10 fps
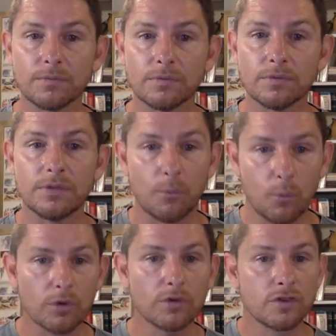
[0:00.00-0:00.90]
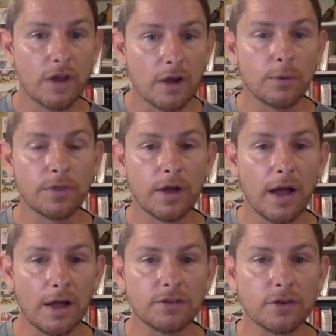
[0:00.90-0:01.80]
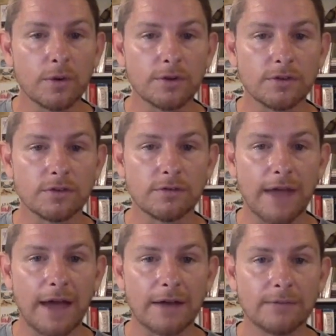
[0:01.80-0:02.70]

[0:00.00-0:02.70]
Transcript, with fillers: then we're stuck with the consequences of that.